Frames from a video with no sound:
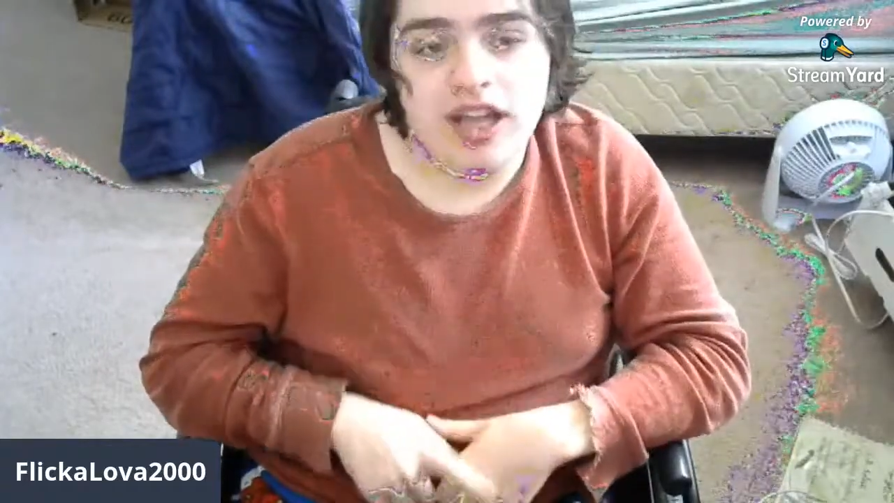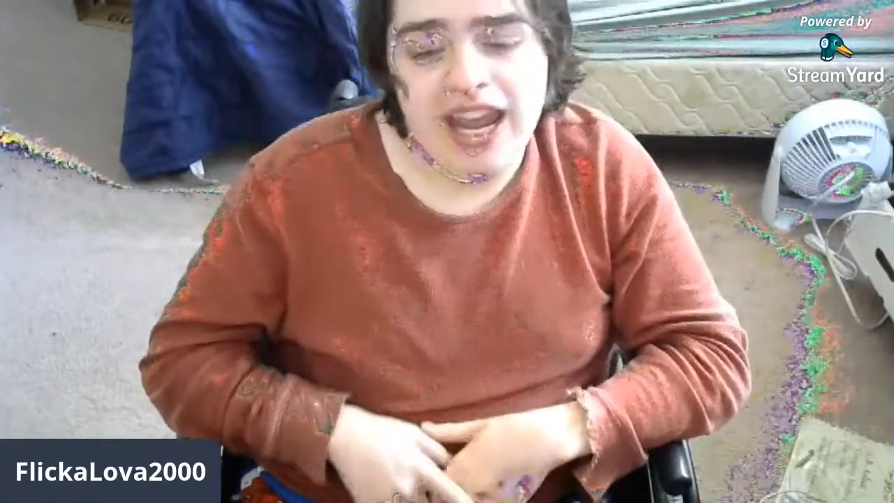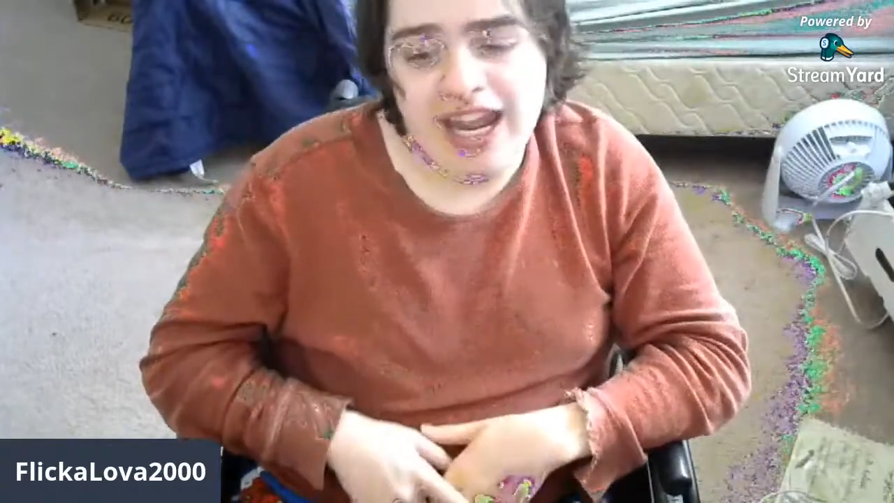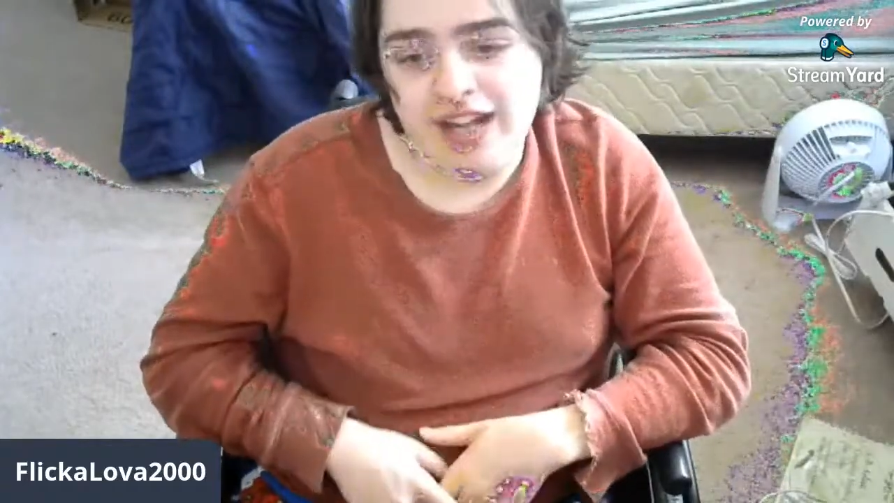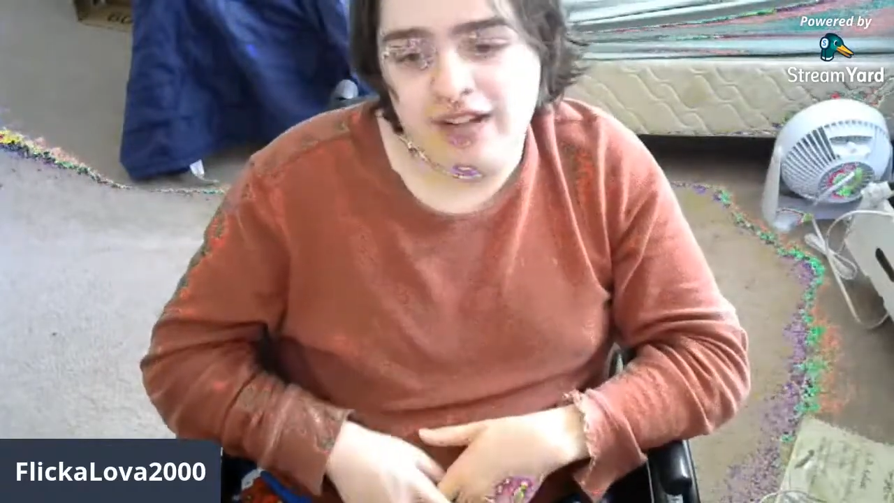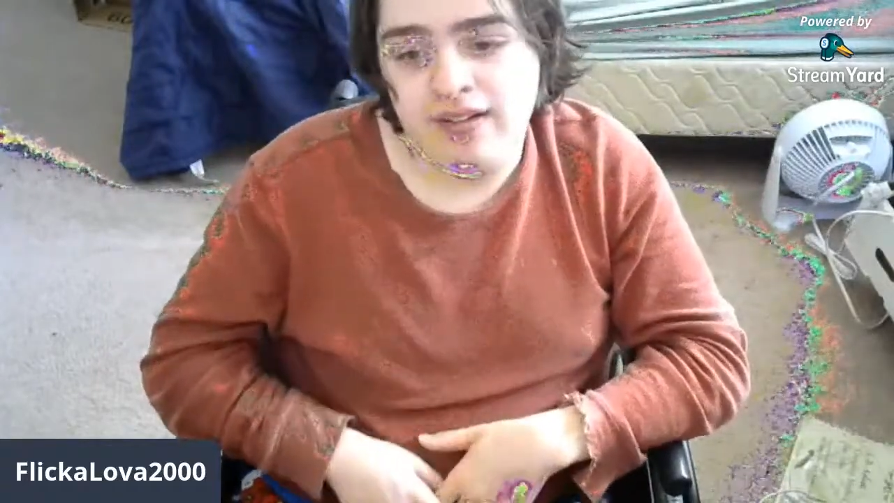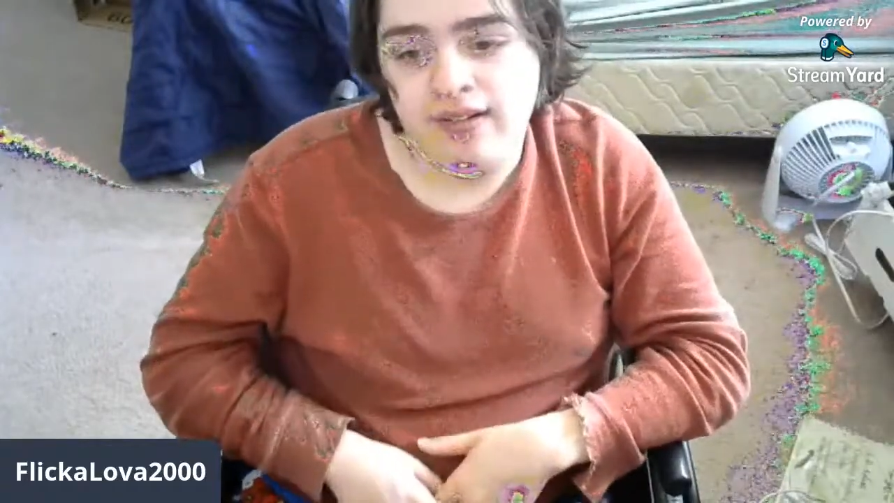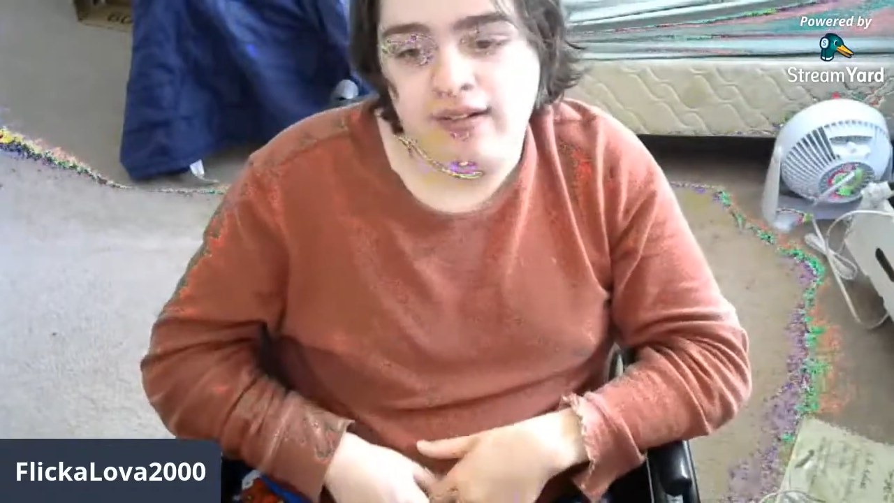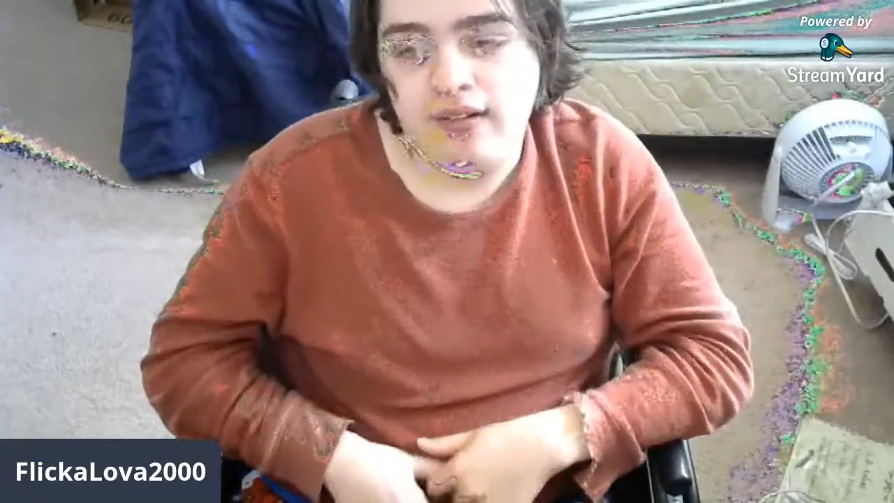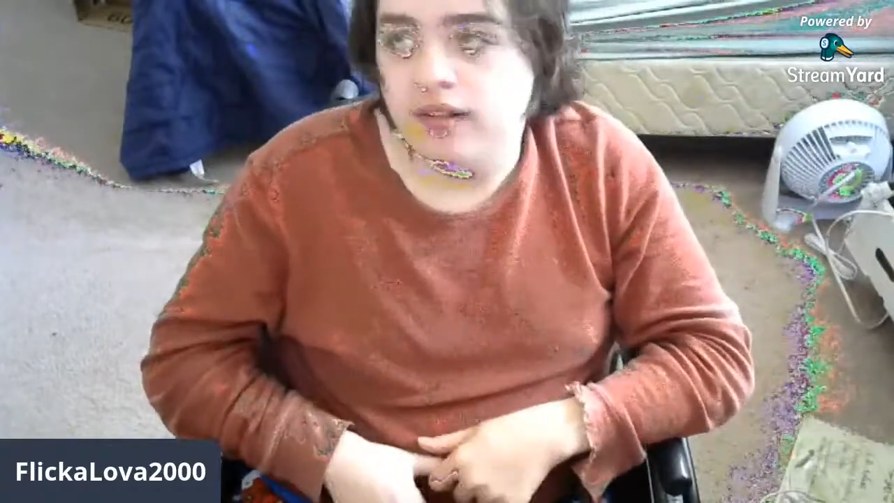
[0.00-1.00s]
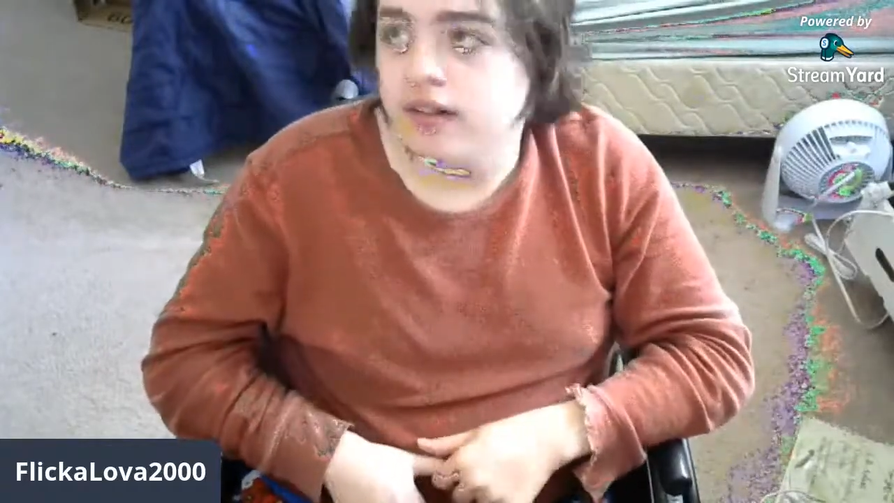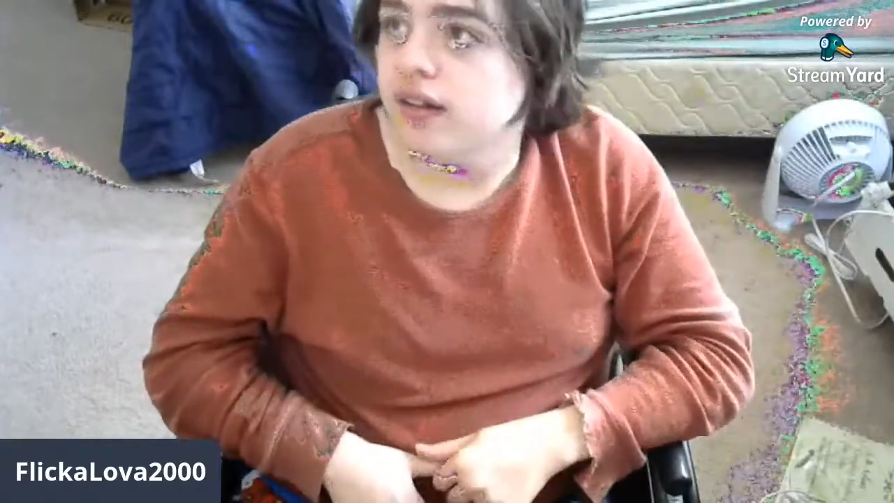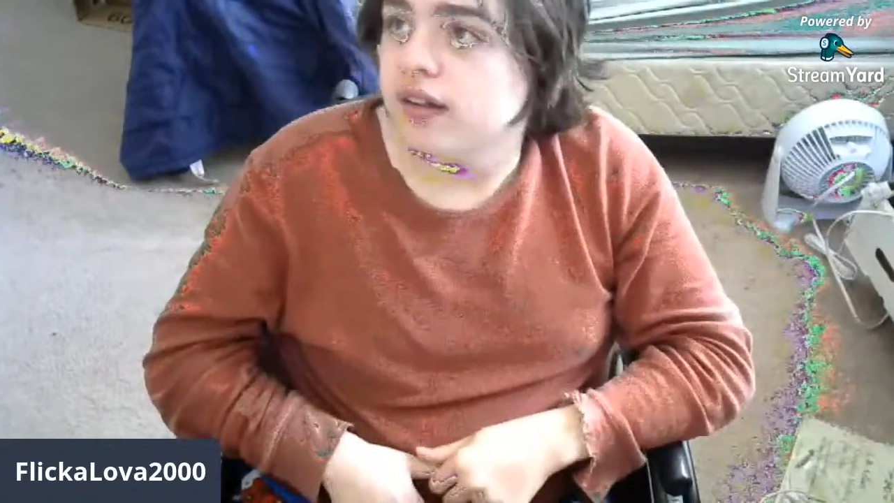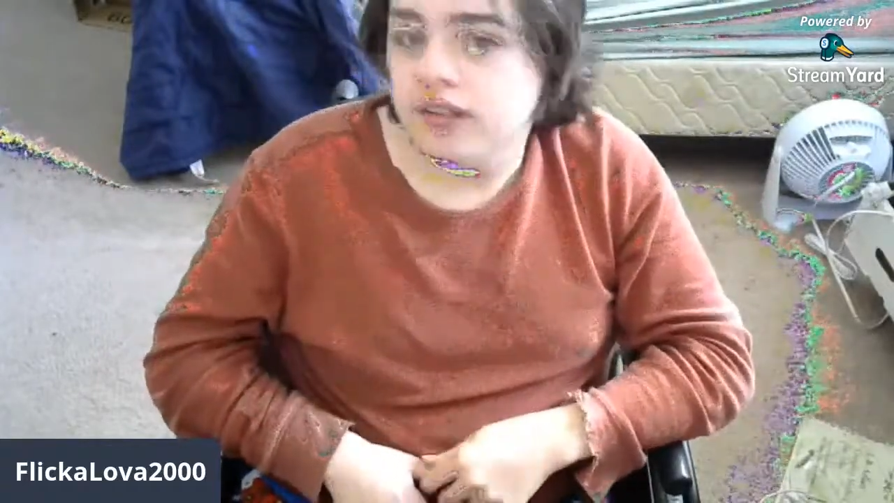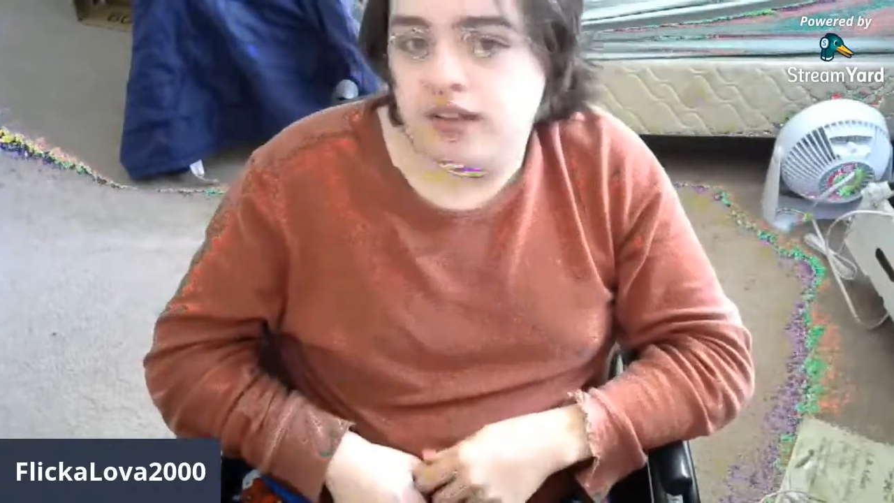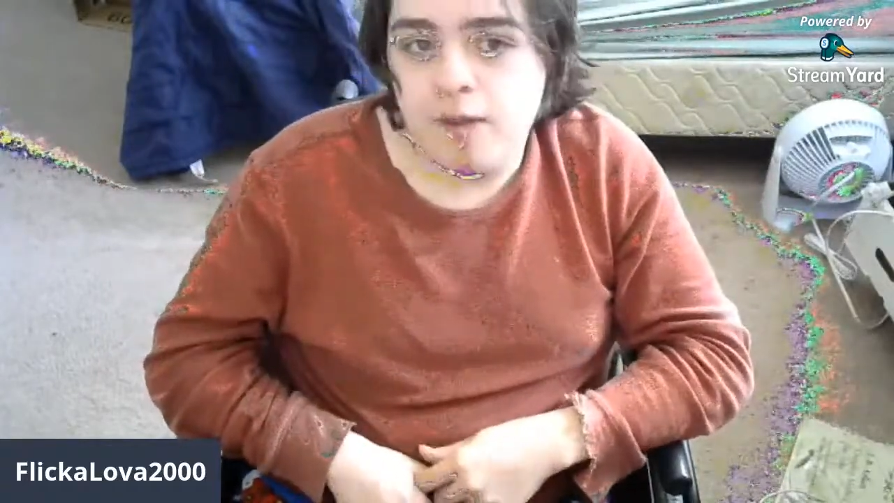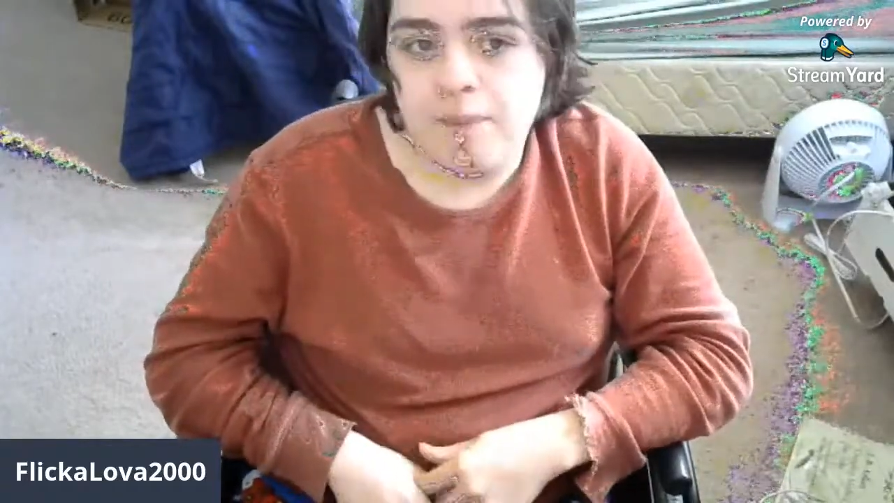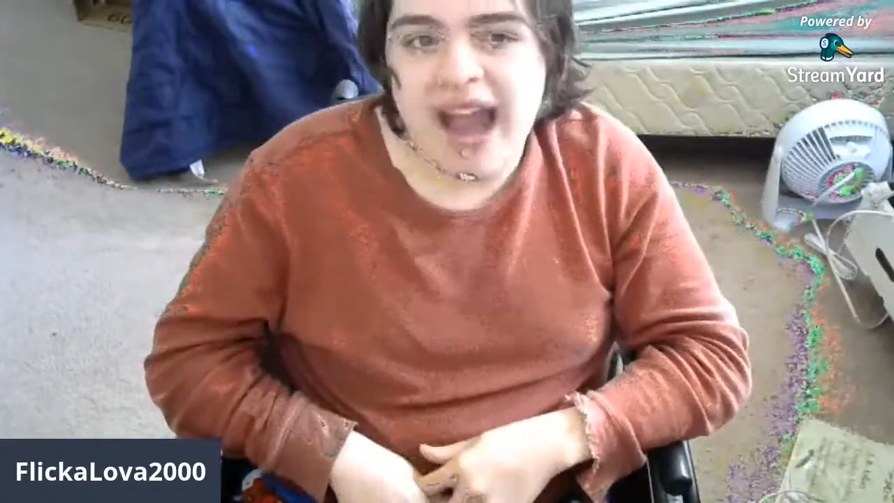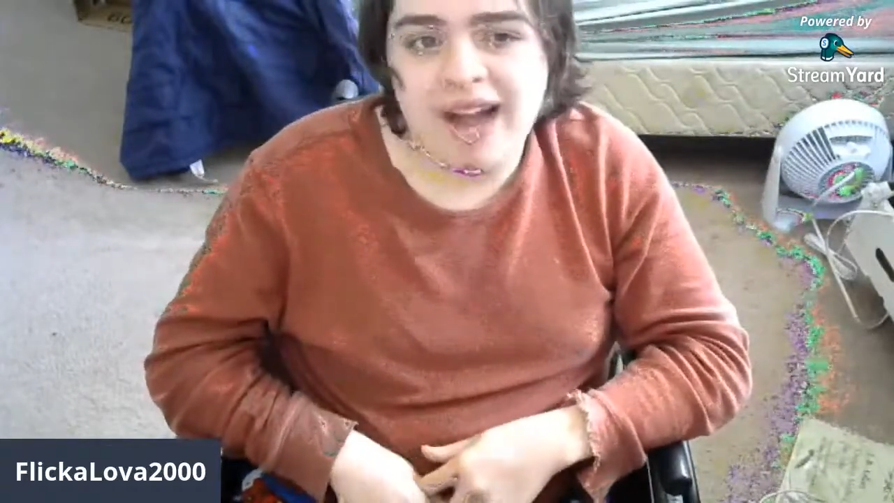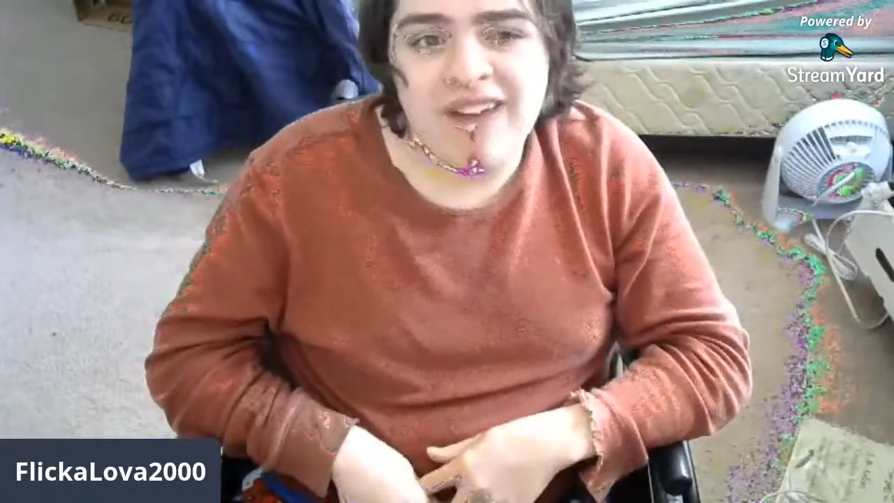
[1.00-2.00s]
and the
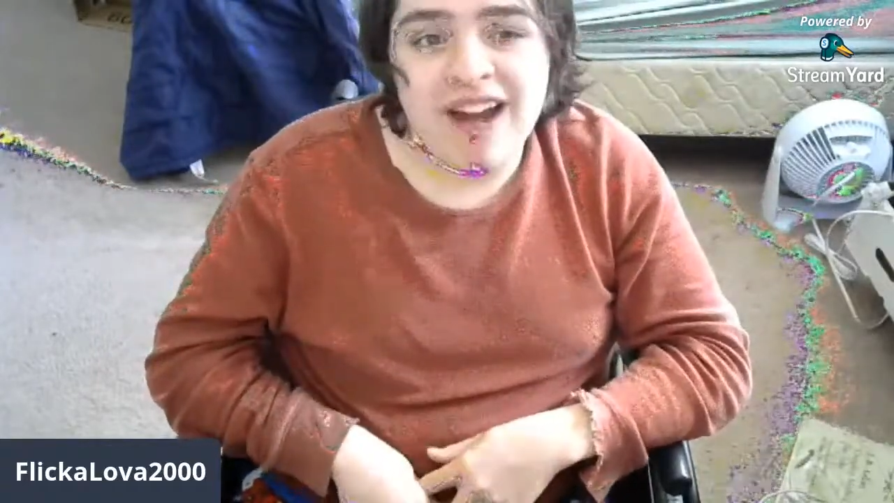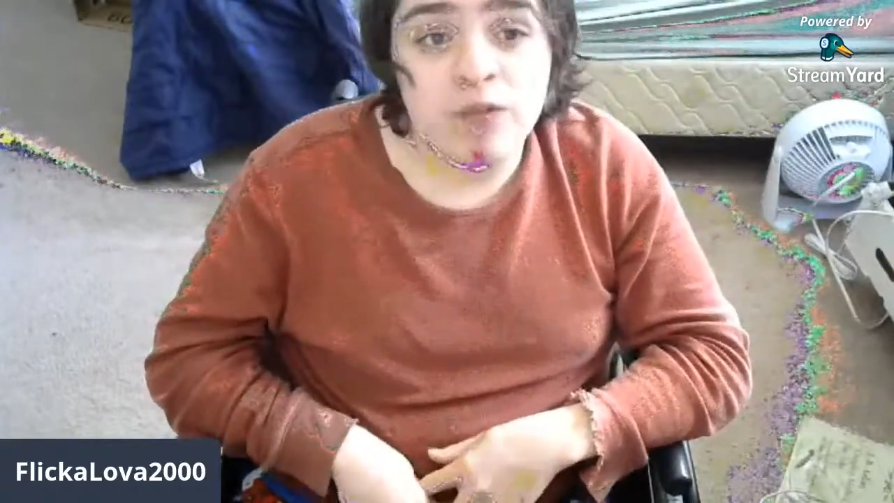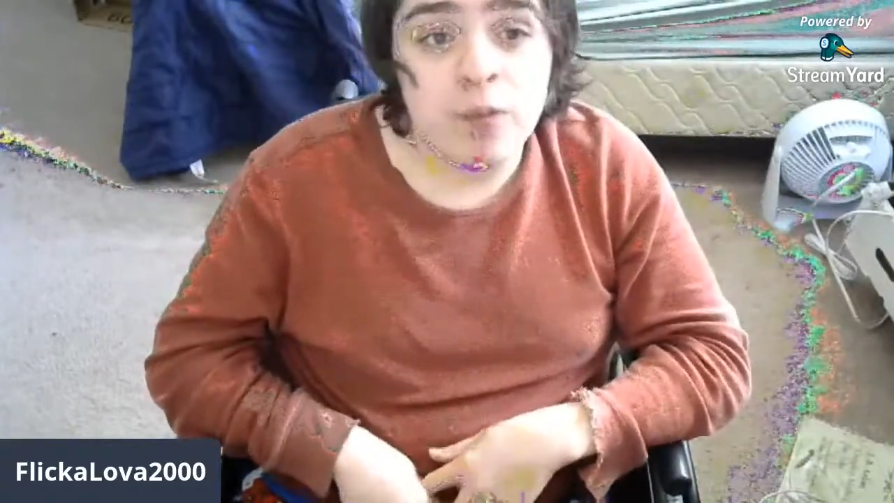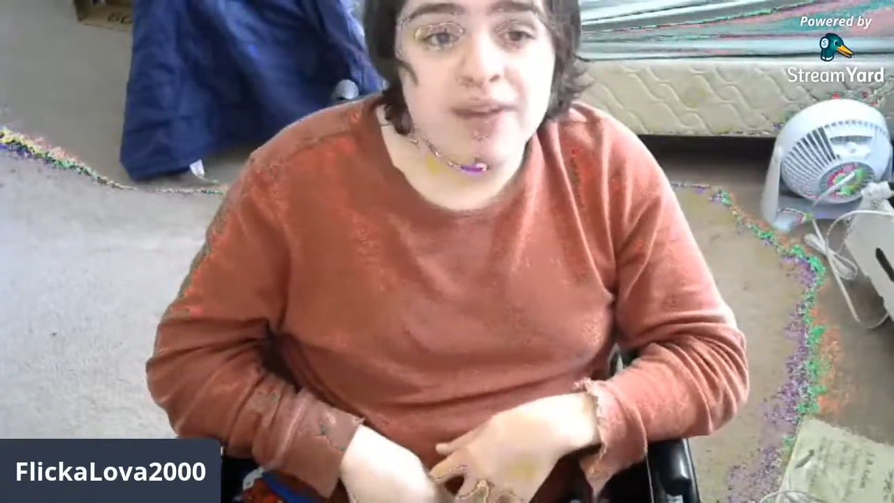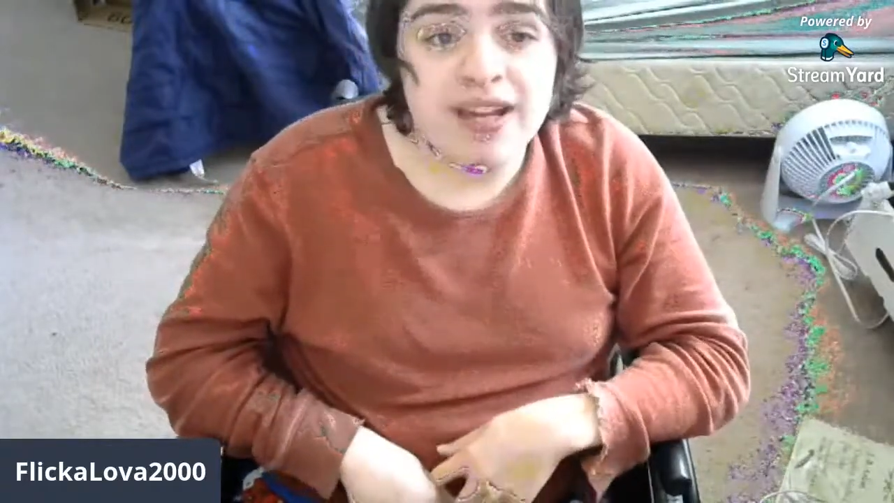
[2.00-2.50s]
background would